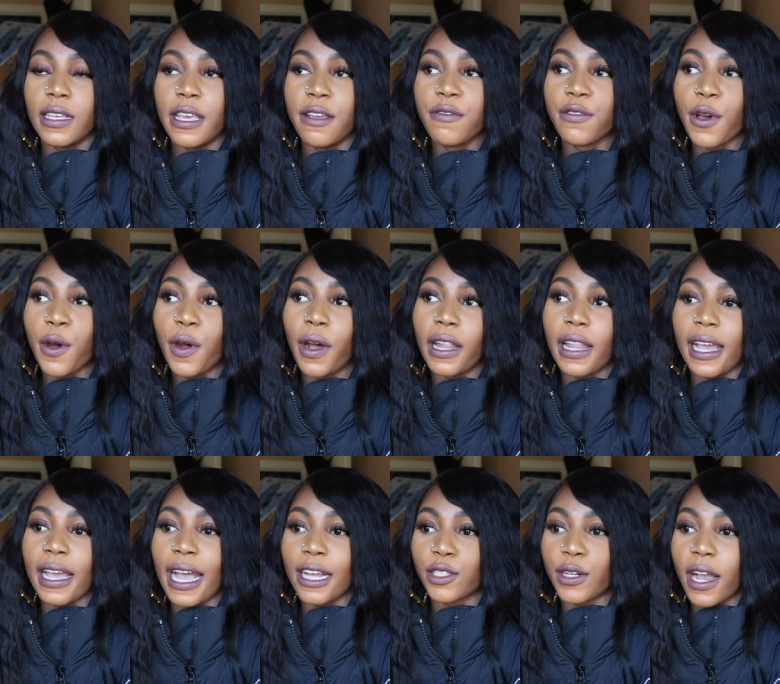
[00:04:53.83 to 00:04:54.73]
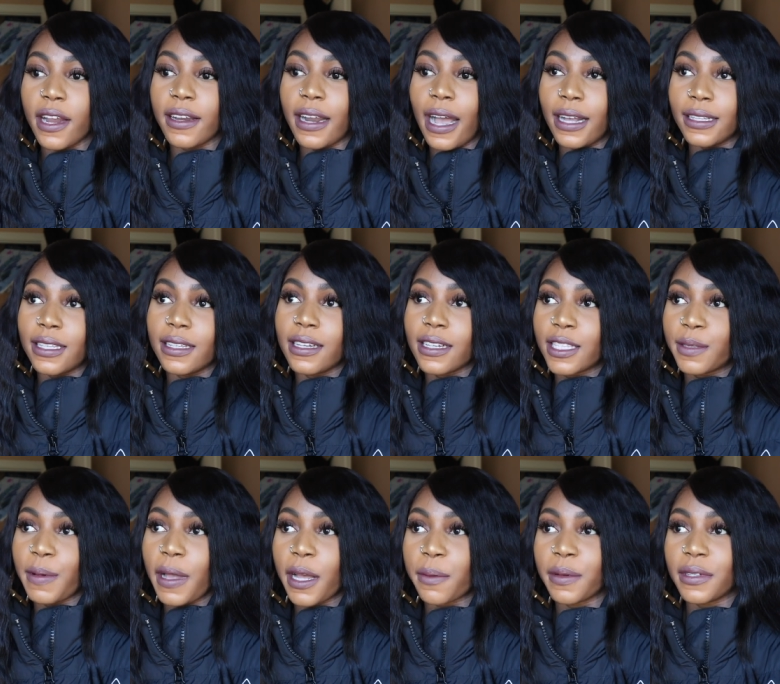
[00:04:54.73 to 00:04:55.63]
even though, like, I try not to
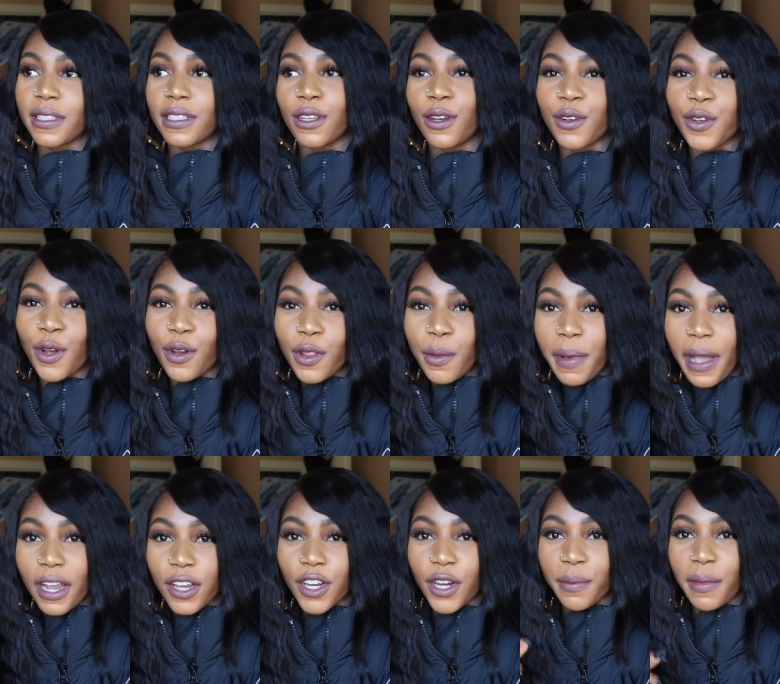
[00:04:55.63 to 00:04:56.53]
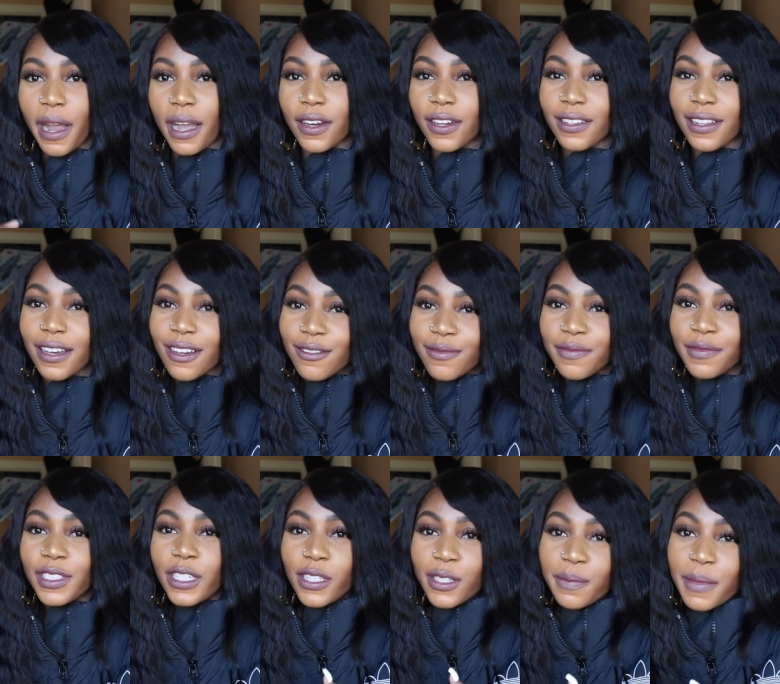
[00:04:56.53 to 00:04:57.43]
expect, but still, you know, in the back of your mind, you're
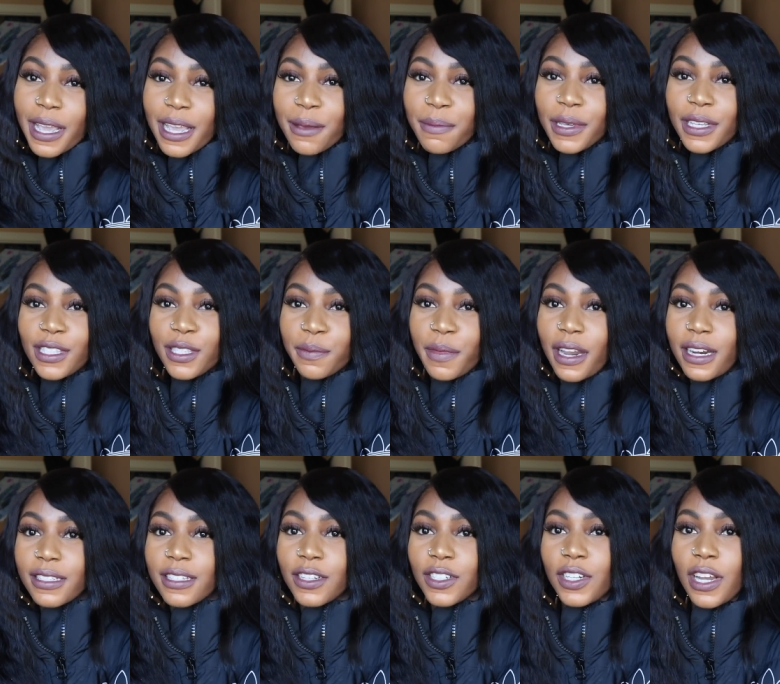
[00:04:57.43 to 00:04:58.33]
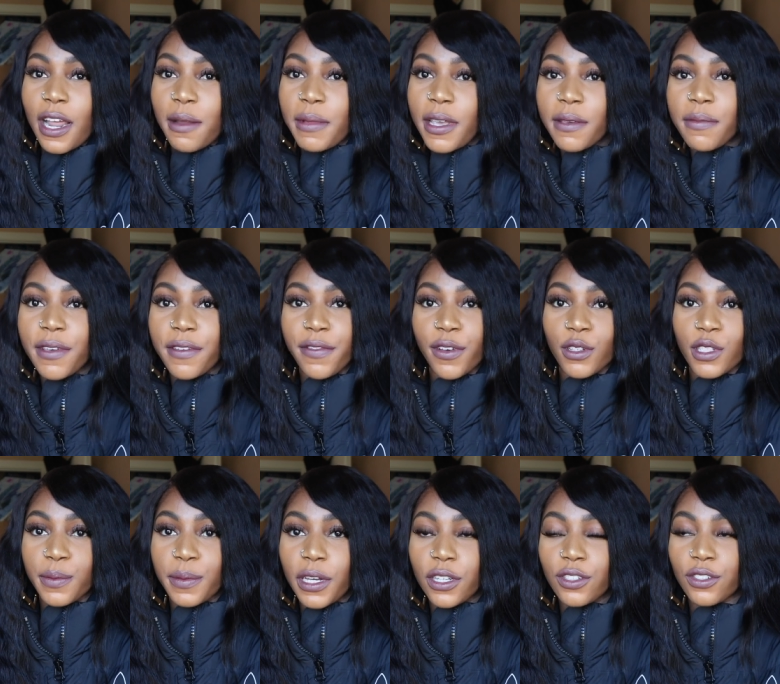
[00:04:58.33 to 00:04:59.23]
like, just maybe somebody's going to try to make me
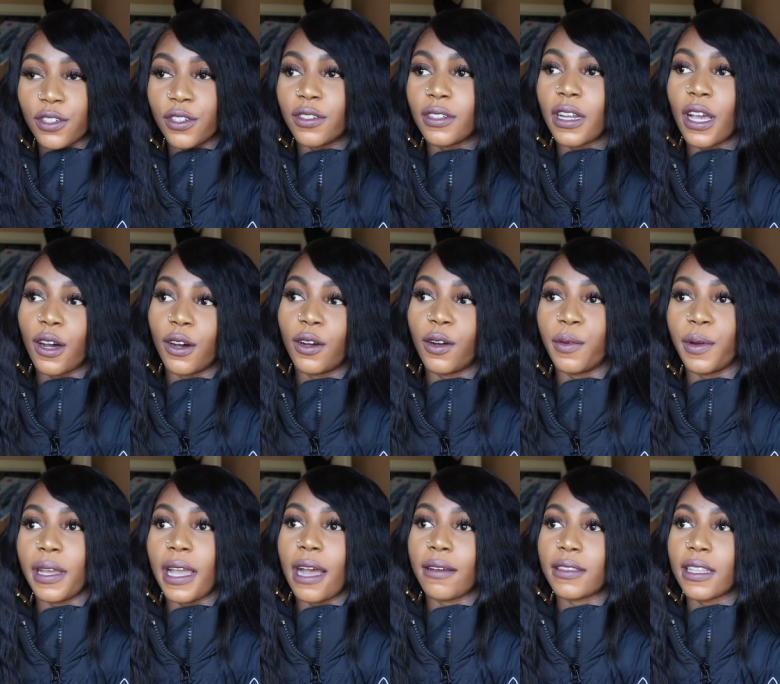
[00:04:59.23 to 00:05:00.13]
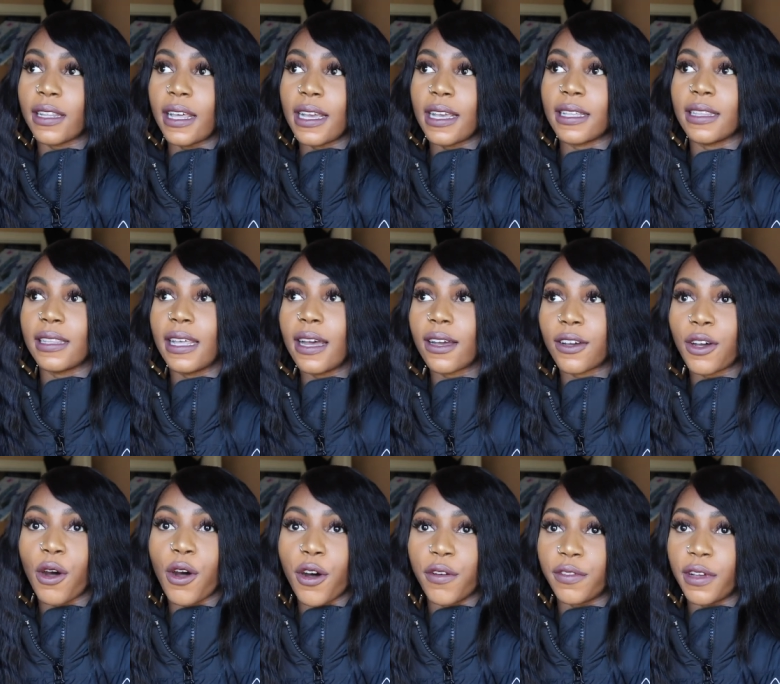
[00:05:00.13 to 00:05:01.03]
feel special. No, we have to, like, let
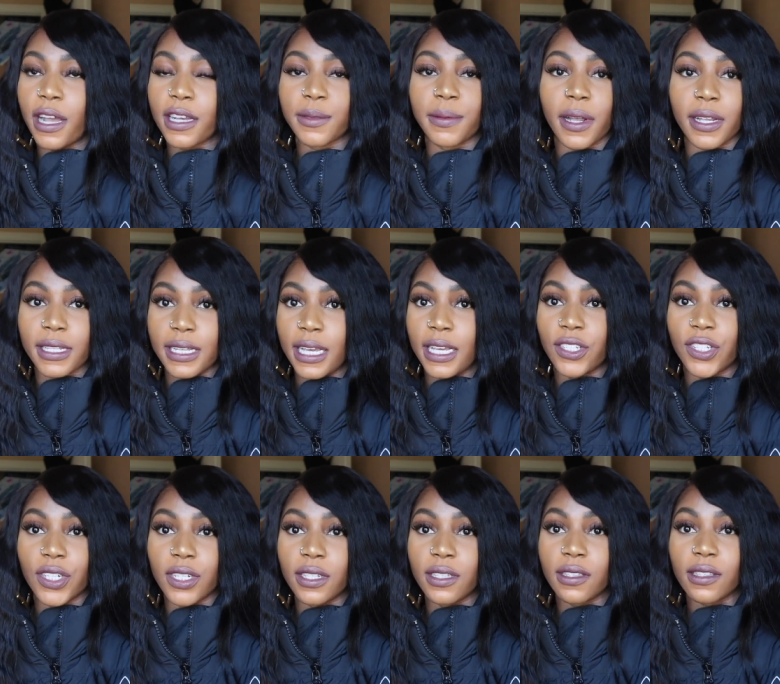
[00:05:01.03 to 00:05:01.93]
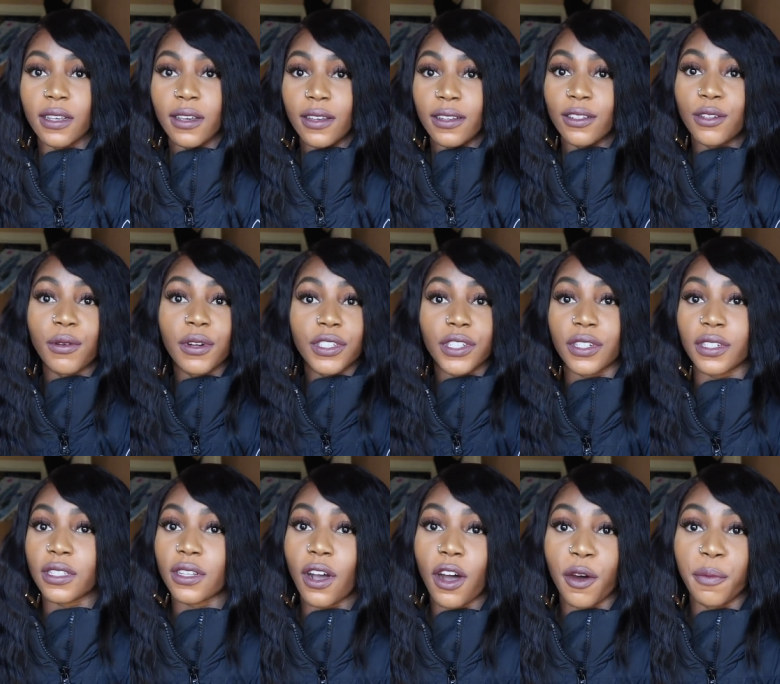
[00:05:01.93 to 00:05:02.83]
go of expectations. Do it
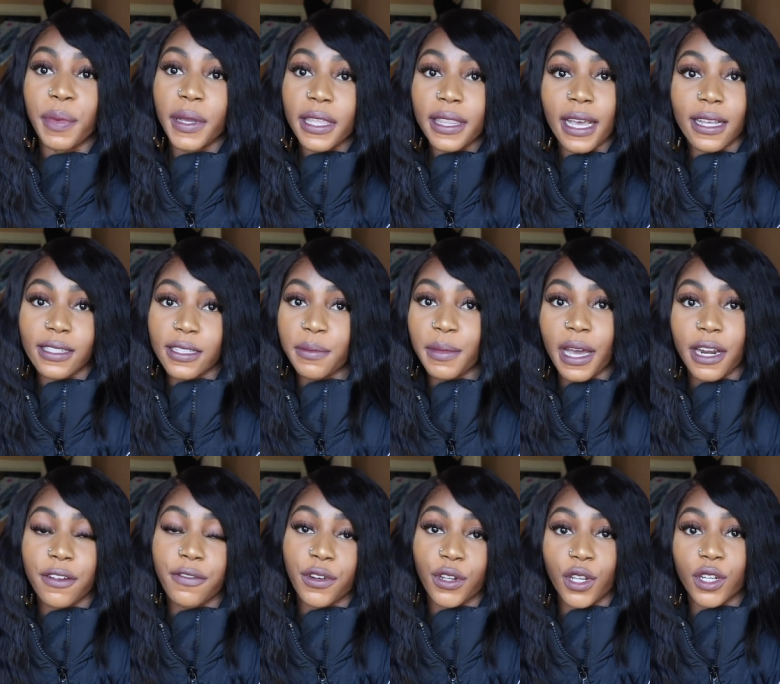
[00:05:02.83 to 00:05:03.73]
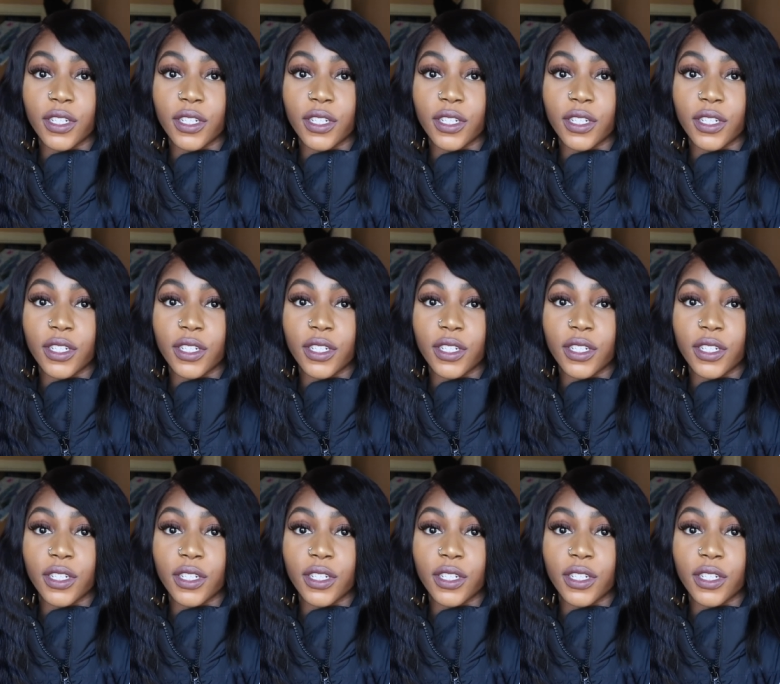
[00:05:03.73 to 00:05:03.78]
yourself. Be that somebody for